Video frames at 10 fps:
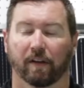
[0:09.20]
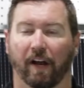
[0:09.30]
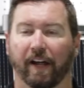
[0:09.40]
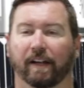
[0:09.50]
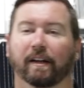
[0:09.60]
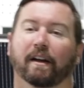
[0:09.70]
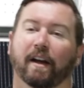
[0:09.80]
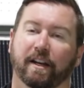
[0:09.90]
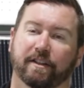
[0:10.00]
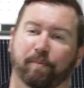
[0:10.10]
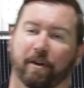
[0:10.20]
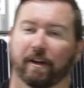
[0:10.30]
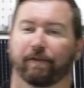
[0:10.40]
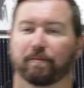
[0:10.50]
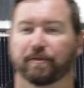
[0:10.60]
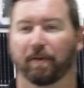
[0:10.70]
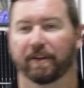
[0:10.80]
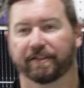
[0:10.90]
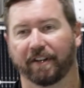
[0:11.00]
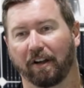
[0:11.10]
G'day, Eddie Springer from
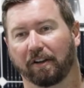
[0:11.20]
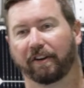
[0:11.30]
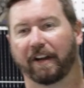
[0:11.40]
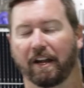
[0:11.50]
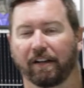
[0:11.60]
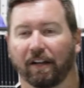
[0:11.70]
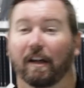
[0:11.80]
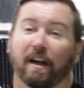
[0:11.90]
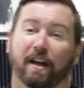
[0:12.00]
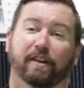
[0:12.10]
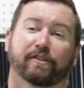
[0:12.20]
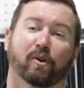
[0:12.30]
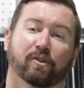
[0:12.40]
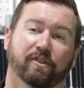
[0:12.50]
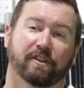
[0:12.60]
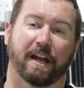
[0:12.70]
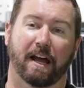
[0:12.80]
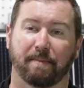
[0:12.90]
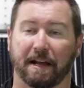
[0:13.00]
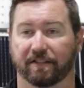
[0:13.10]
Springer Solar again, here to talk to you
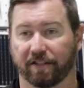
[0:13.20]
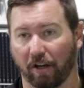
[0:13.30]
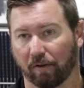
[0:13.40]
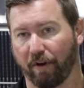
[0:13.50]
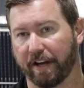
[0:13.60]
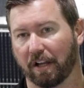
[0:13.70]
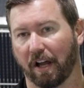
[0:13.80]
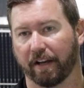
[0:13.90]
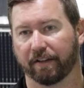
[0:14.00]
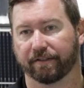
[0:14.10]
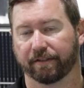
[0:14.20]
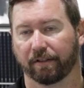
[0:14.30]
today about solar regulators.